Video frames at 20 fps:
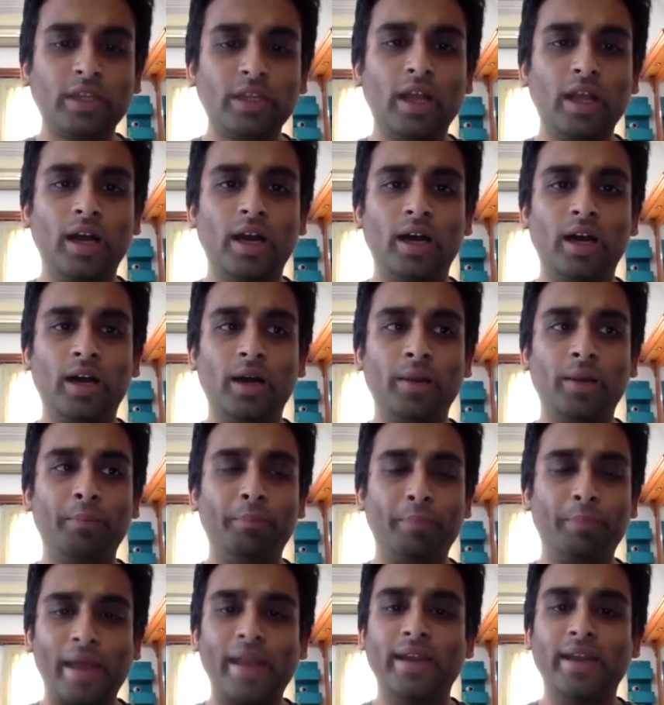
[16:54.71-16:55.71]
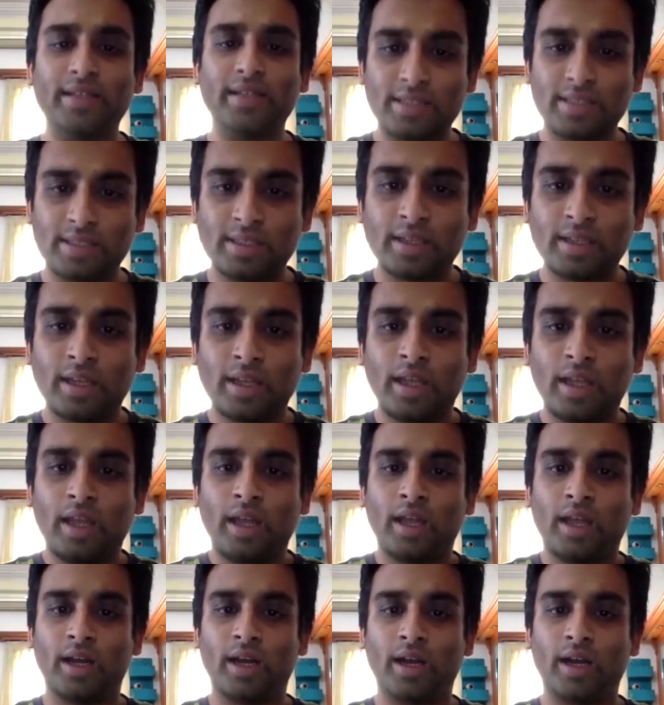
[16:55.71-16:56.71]
parents
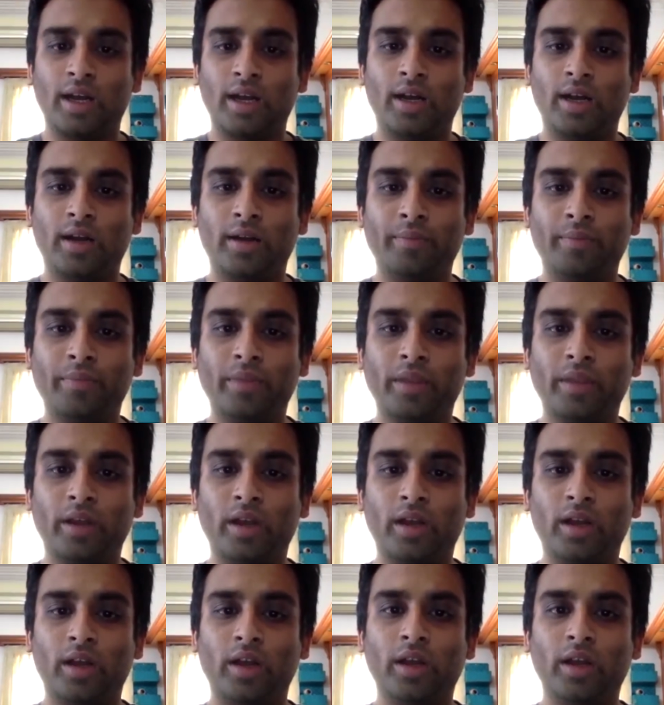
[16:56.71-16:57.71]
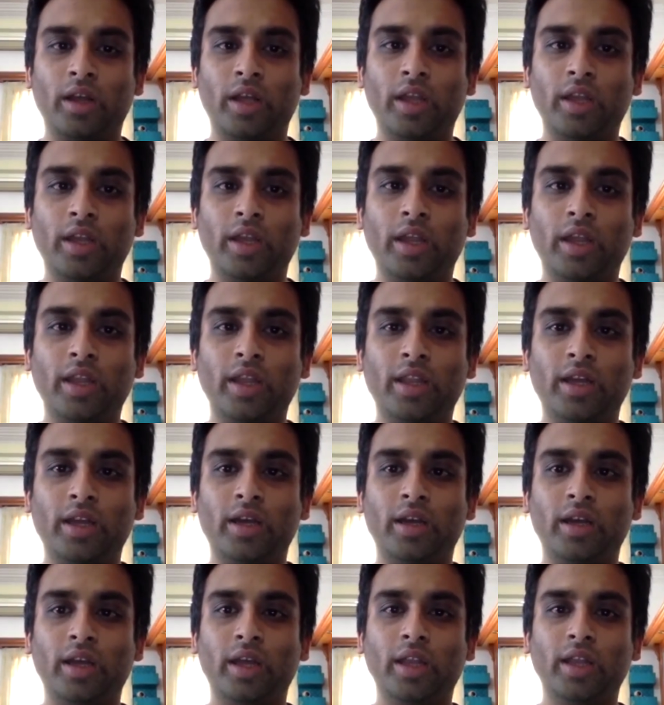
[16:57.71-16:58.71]
in
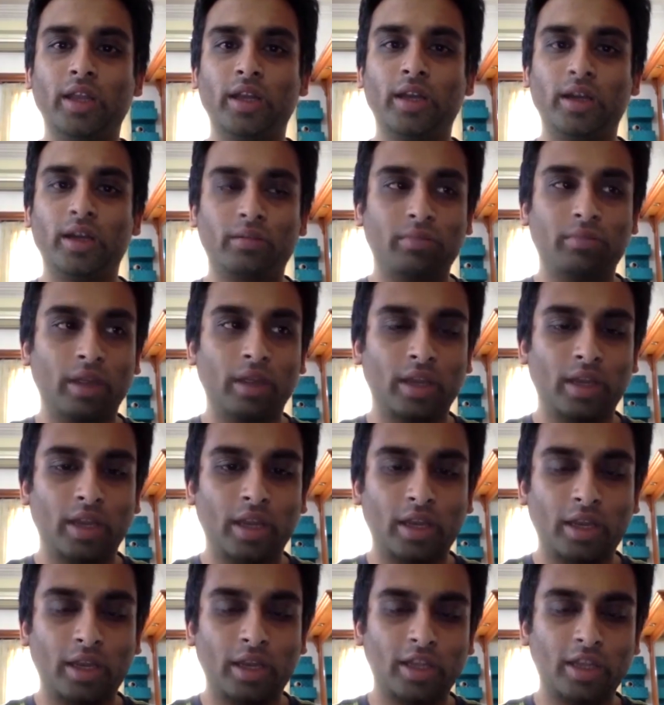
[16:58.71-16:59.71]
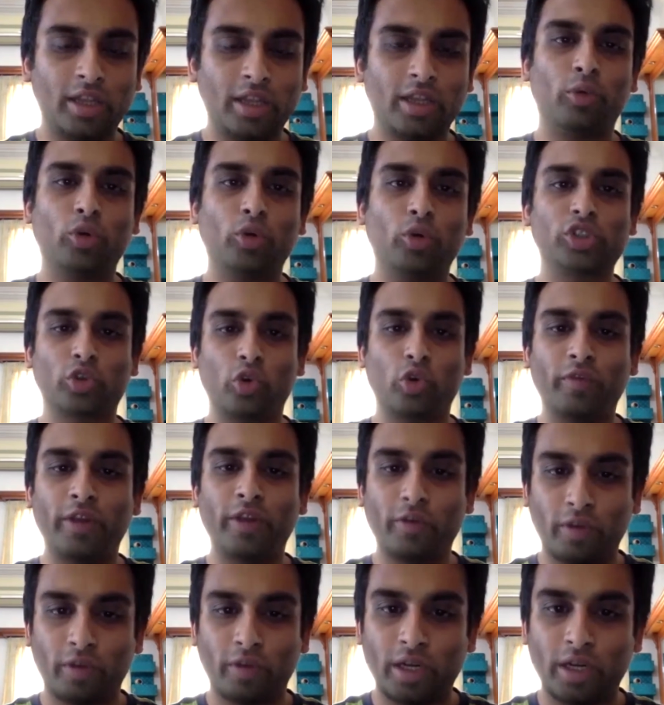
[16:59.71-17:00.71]
the
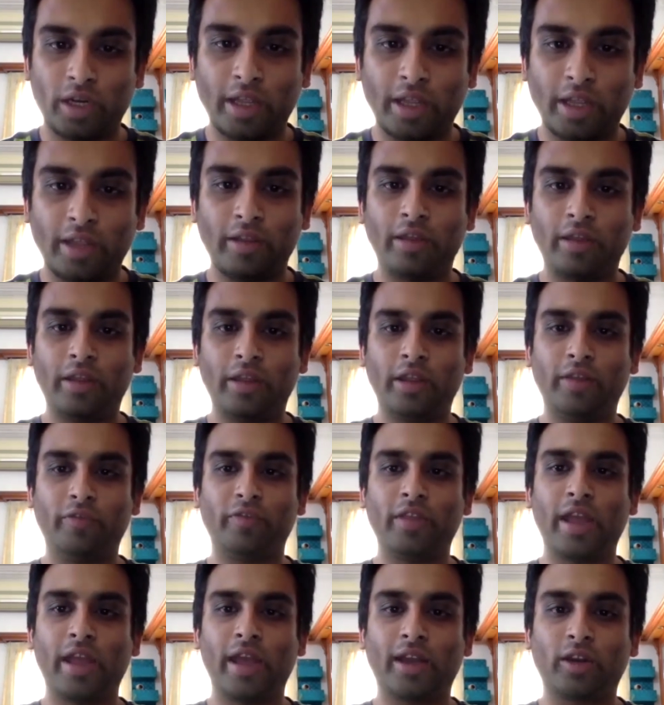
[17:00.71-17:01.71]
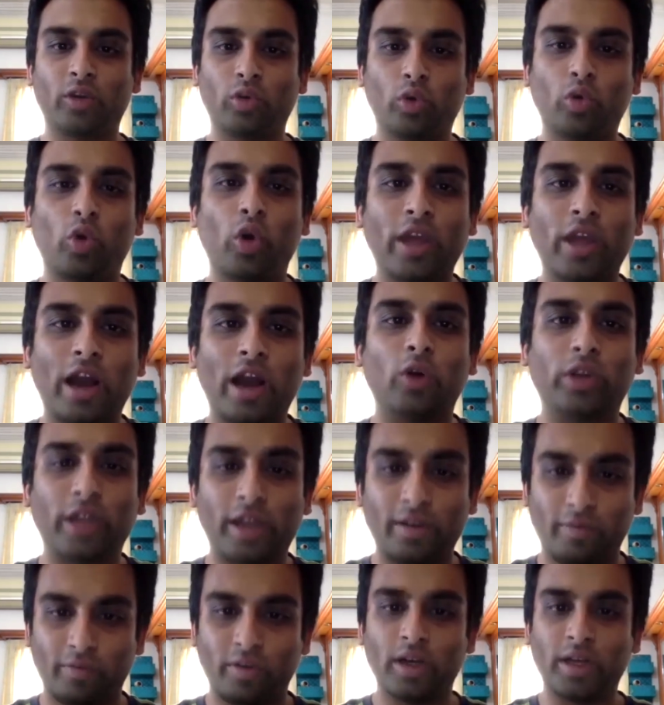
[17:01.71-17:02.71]
post-COVID world, if they are going out
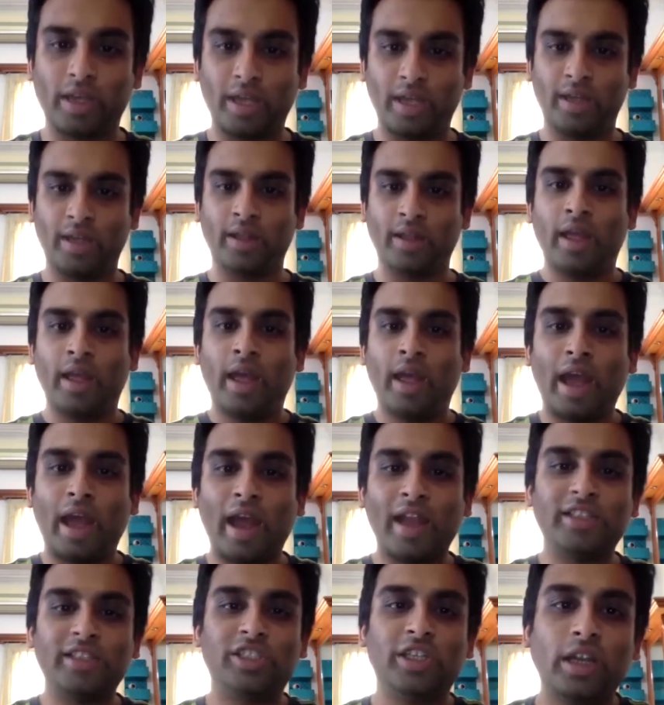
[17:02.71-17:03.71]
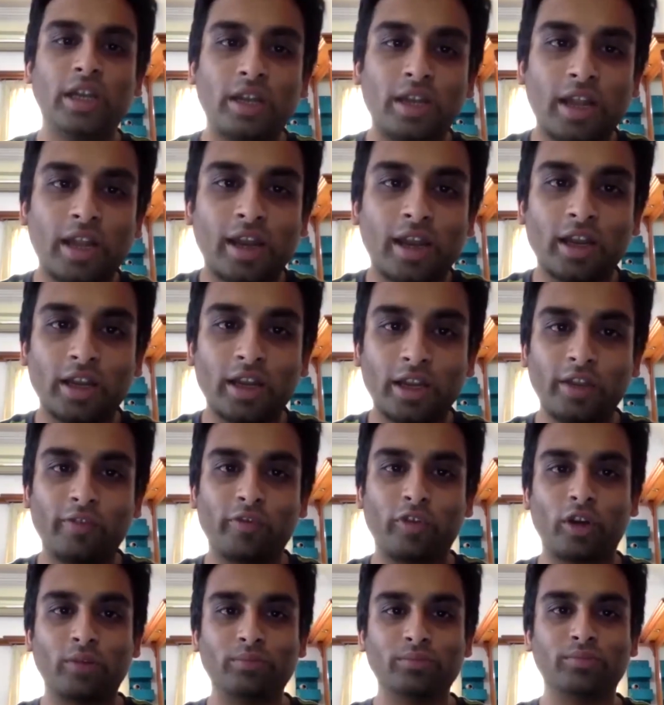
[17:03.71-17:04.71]
and working and children are learning
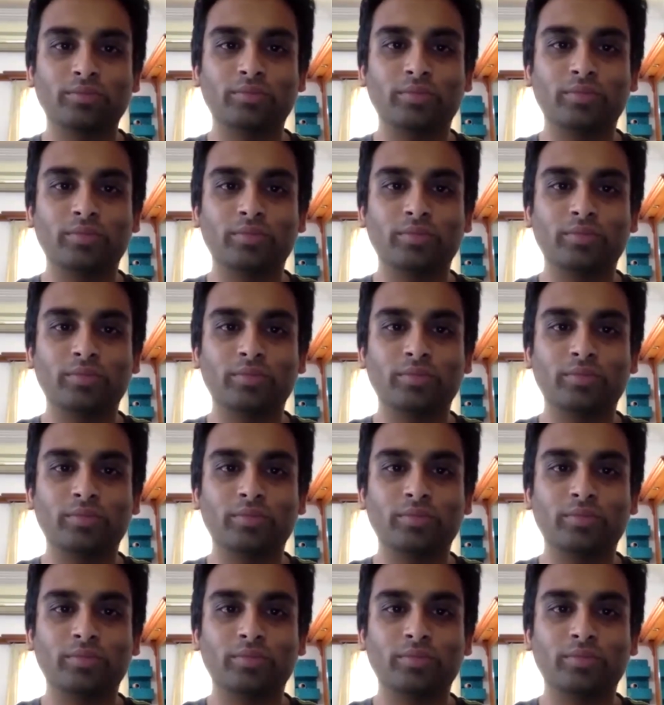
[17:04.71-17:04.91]
from